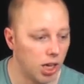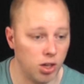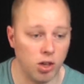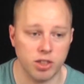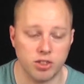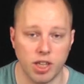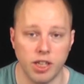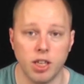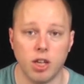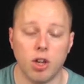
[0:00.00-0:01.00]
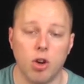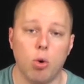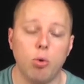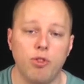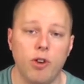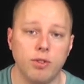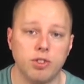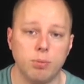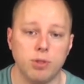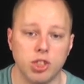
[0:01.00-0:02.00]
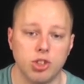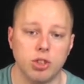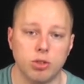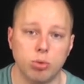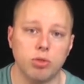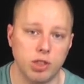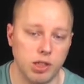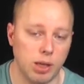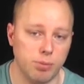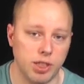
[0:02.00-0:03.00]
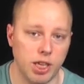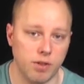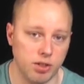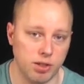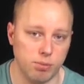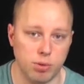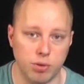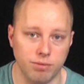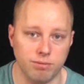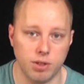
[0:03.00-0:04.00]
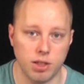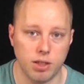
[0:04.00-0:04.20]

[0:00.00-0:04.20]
And like I say, all 5 subjects should all come together at some point.